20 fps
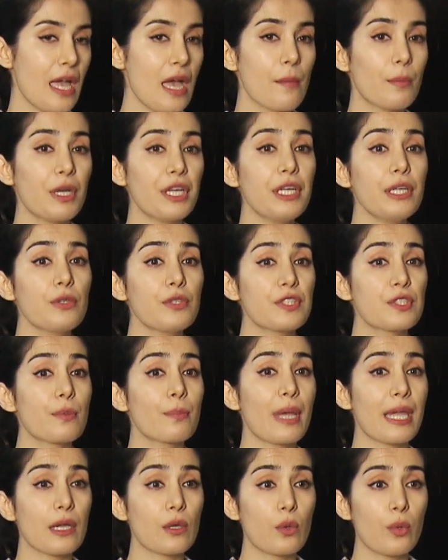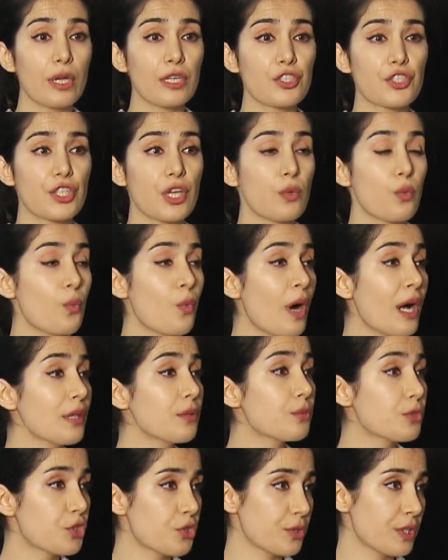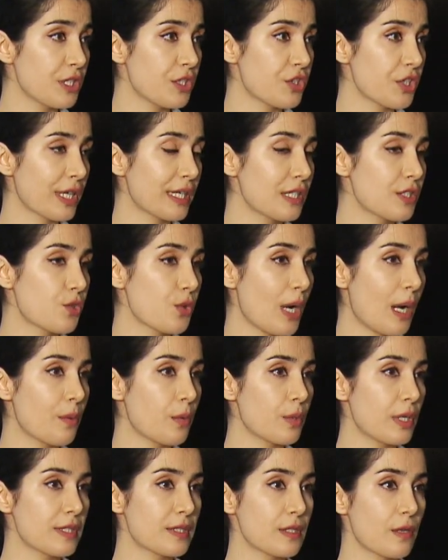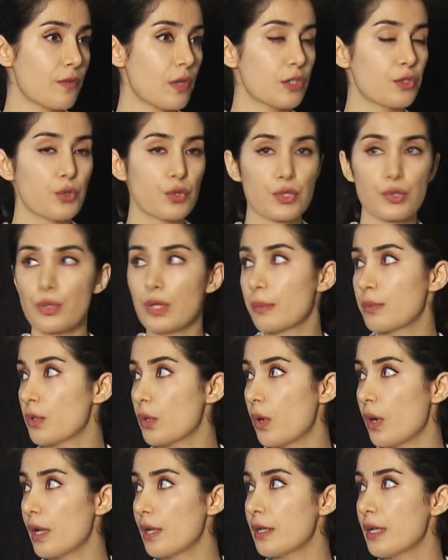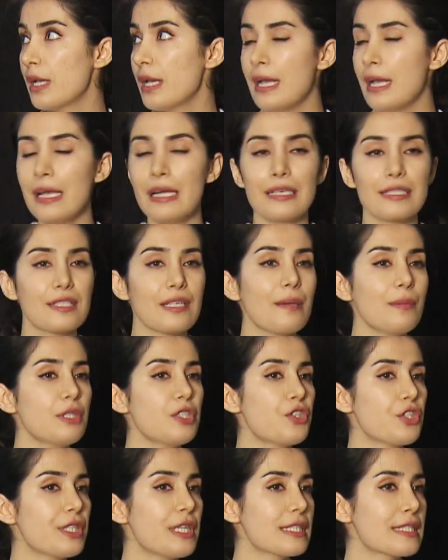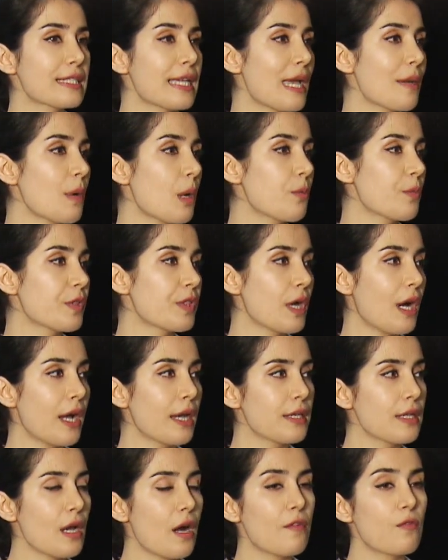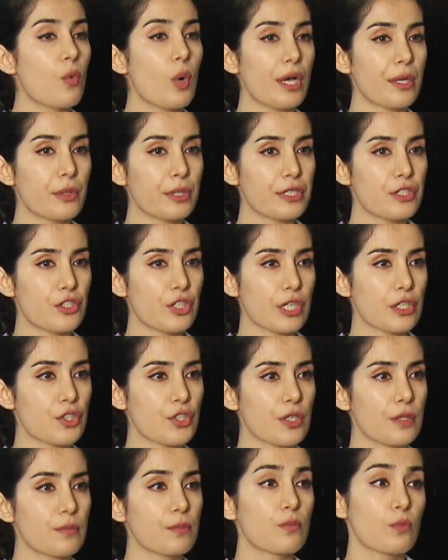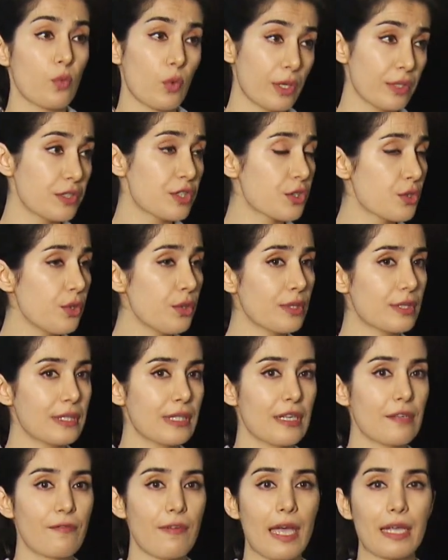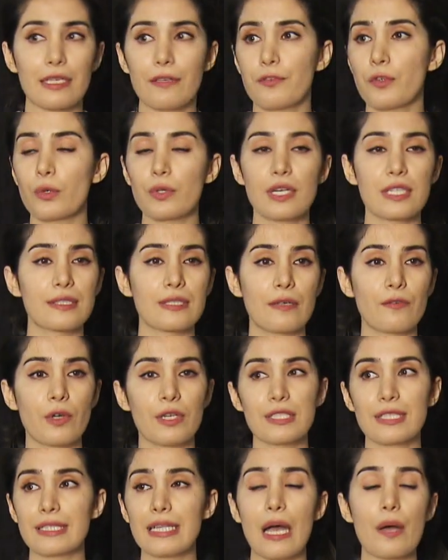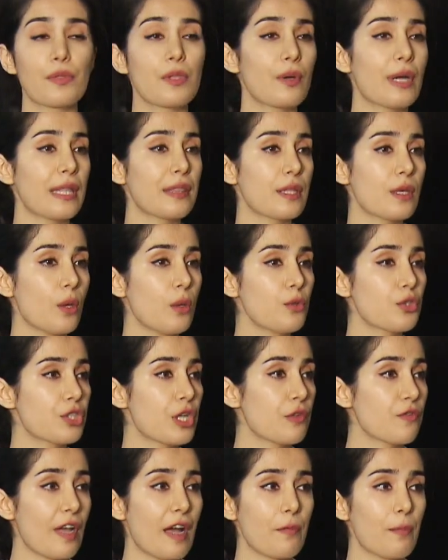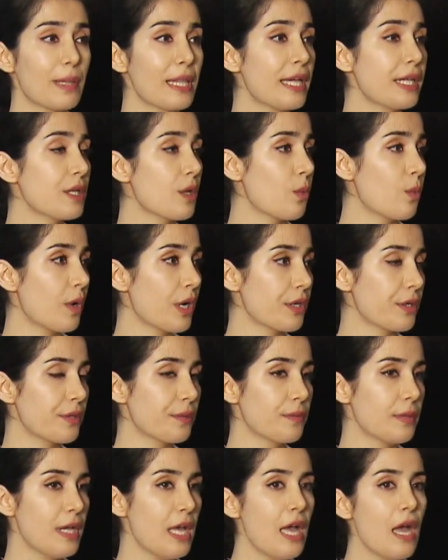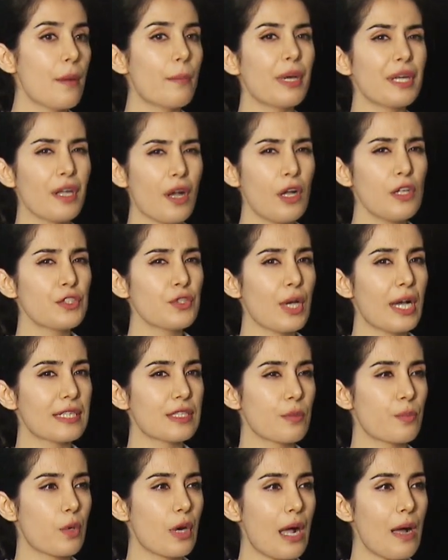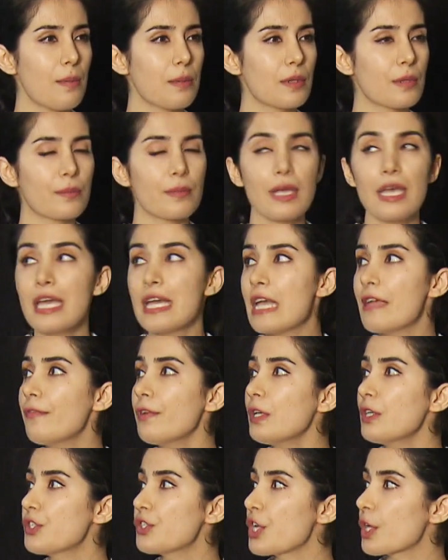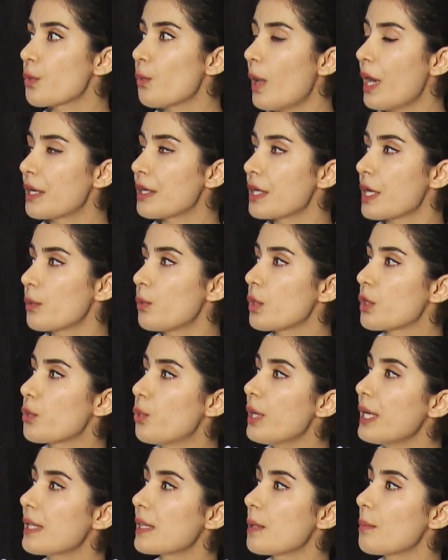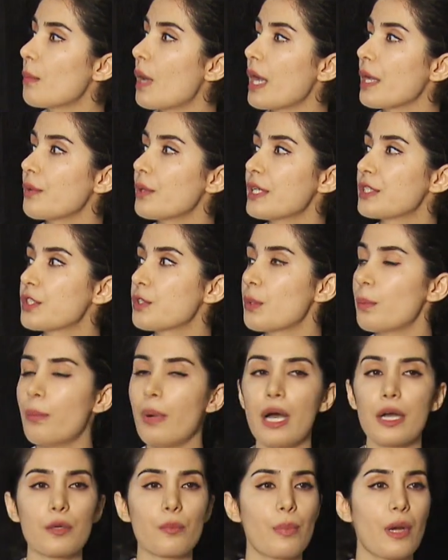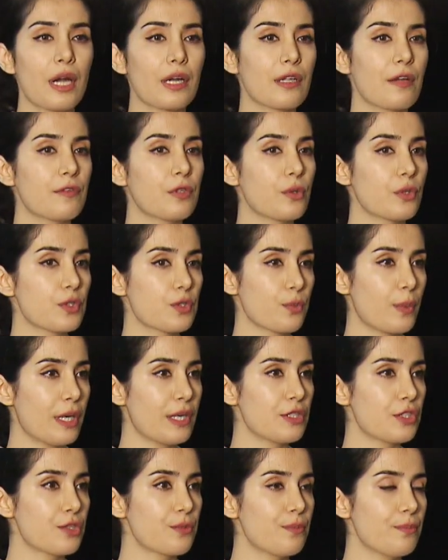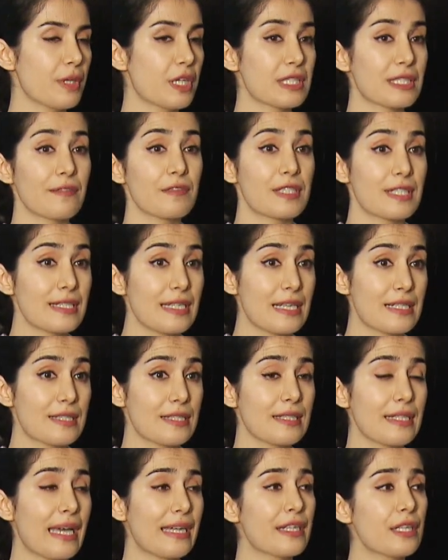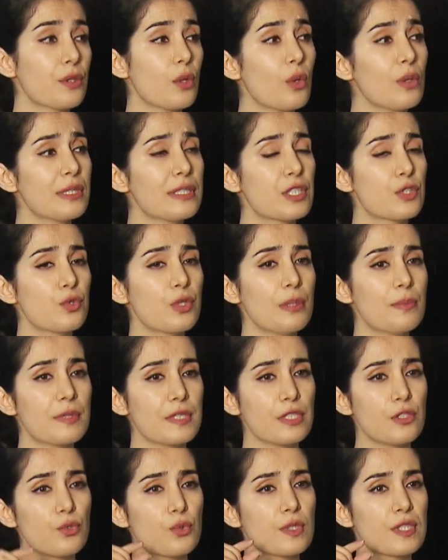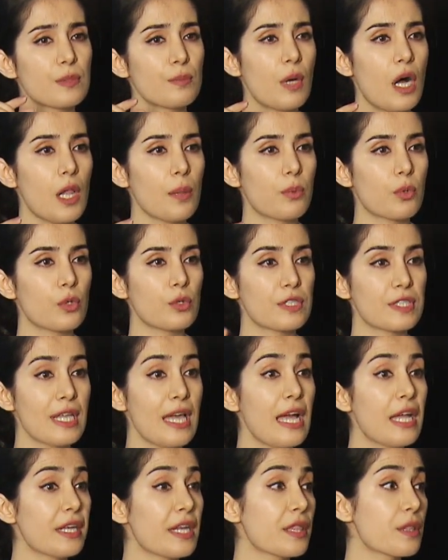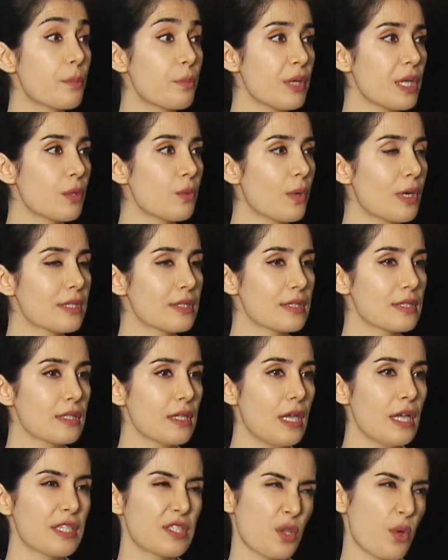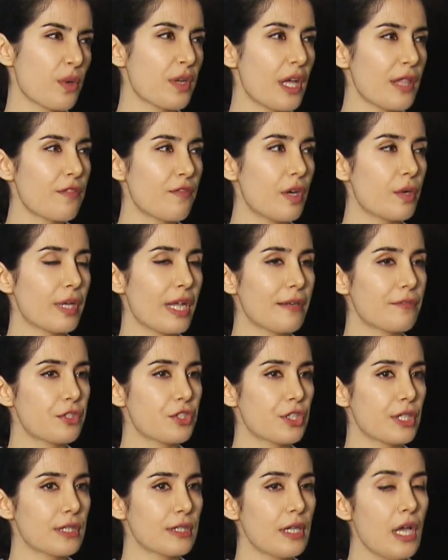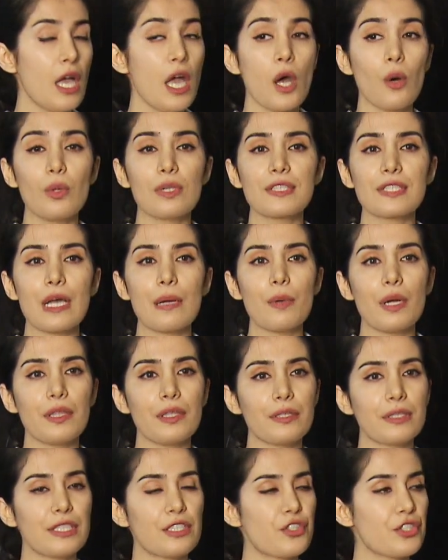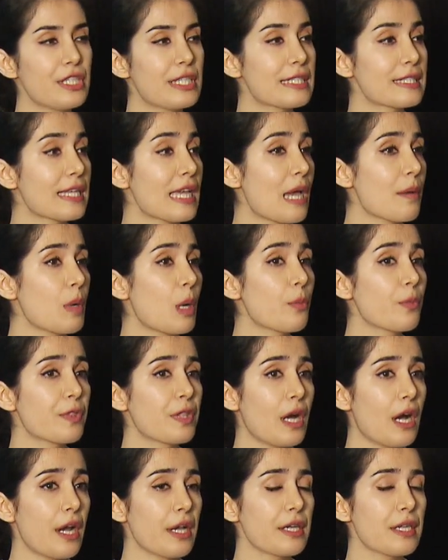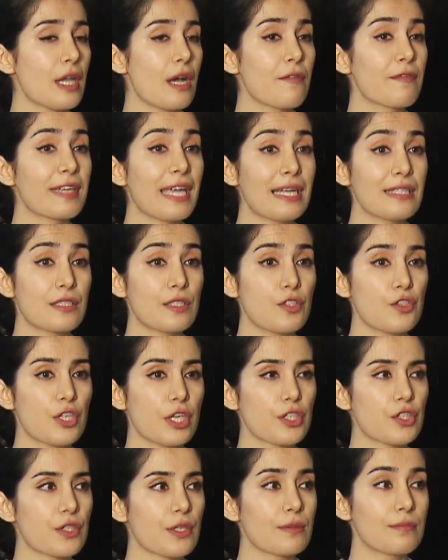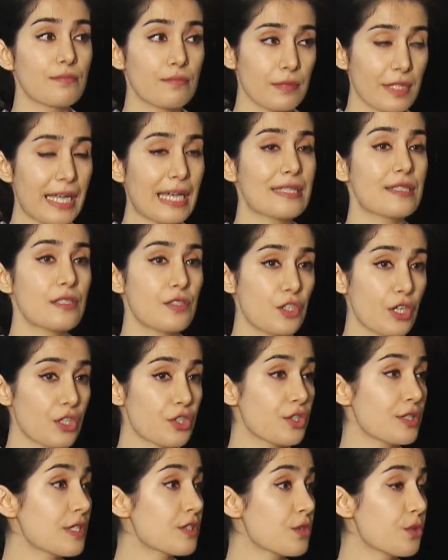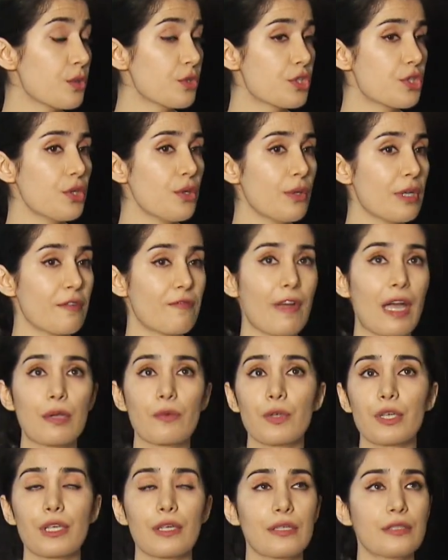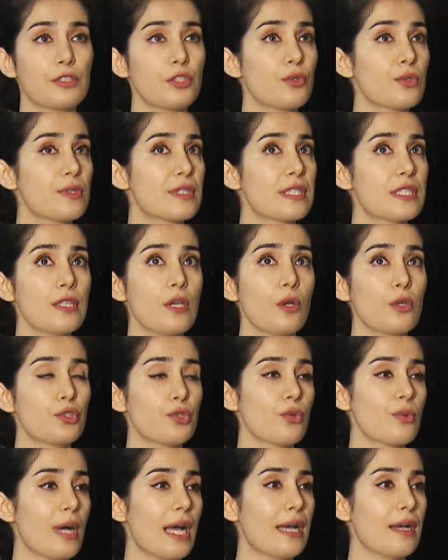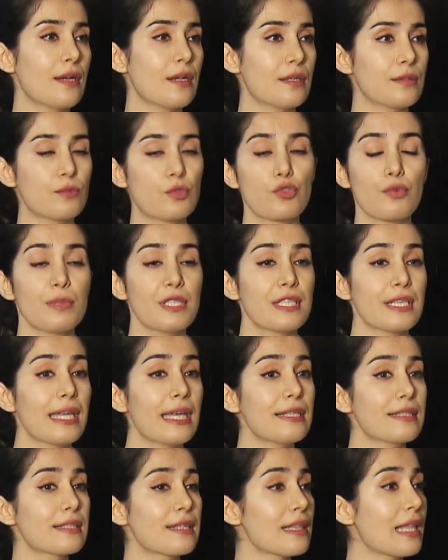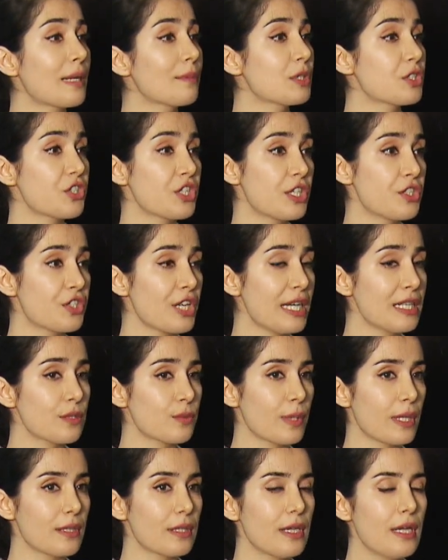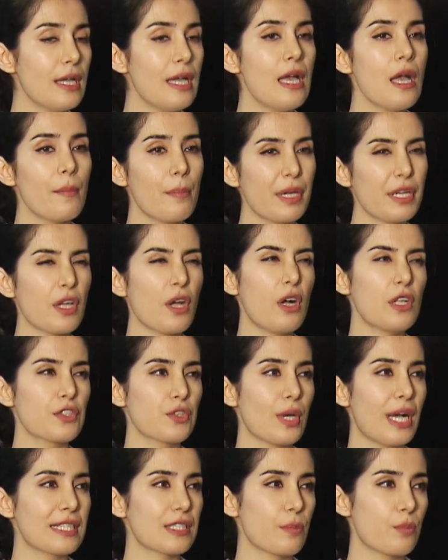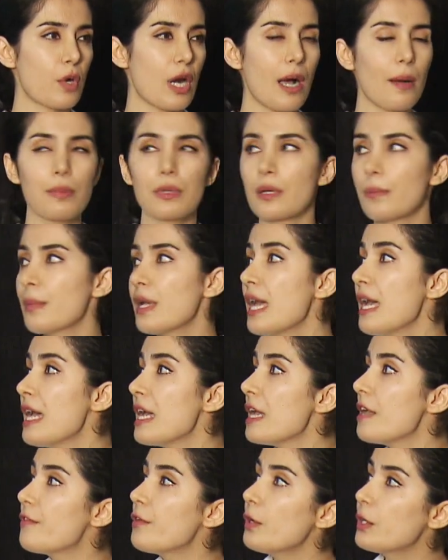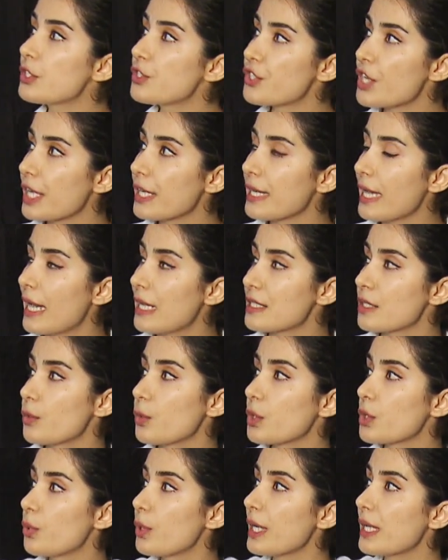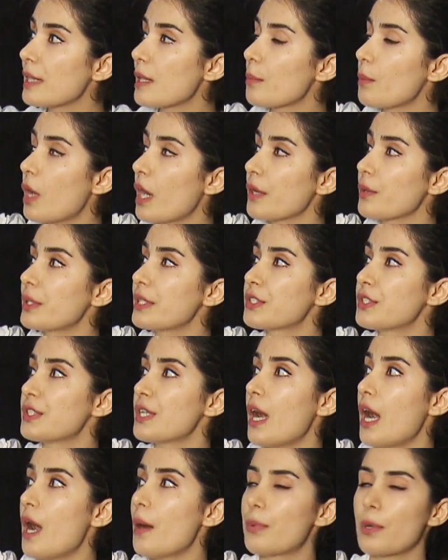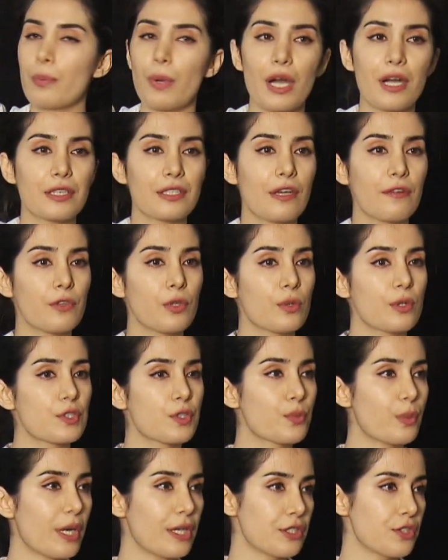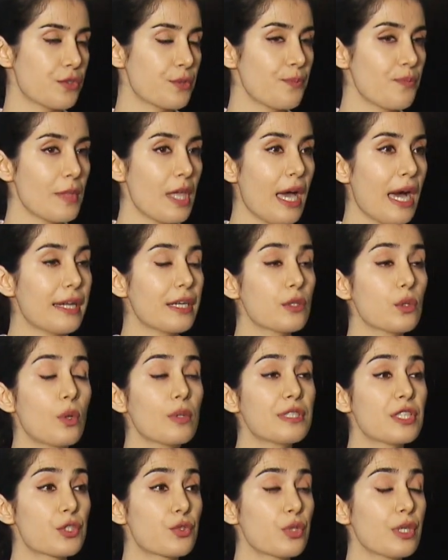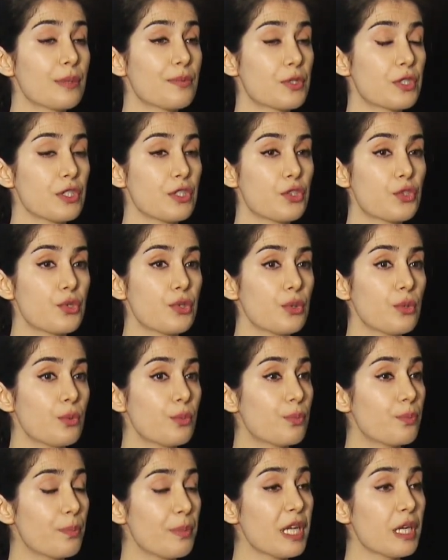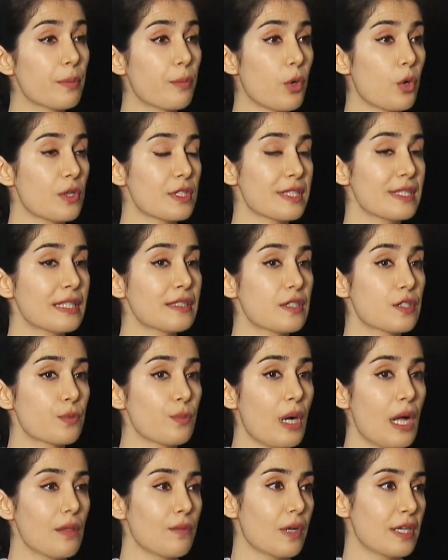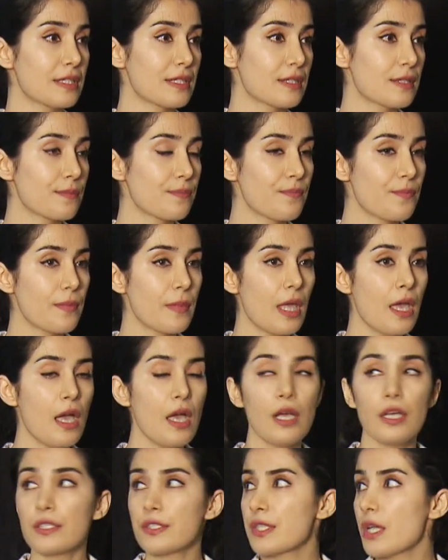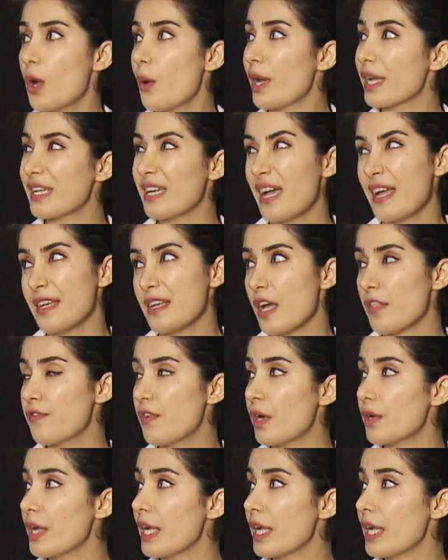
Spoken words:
But here is the main question, what we should inject into our reservoir to sweep the oil. Some engineers came up with the idea of water injection. Water is good. In fact, if your reservoir is down there at the ocean, we have plenty of water. But it also has a problem. If you inject water, it will quickly migrate to the bottom part of your sponge because of its density, and it only sweeps into small pores, not the big ones. So not very efficient. Well, some other engineers came up with the idea of gas injection. Gas injection is good too. In fact, we can use CO2 to mitigate the climate change as well. But it also has a problem. If you inject gas, it would quickly migrate to the upper part of your sponge, and it only sweeps into big pores, not the small ones. So again, not very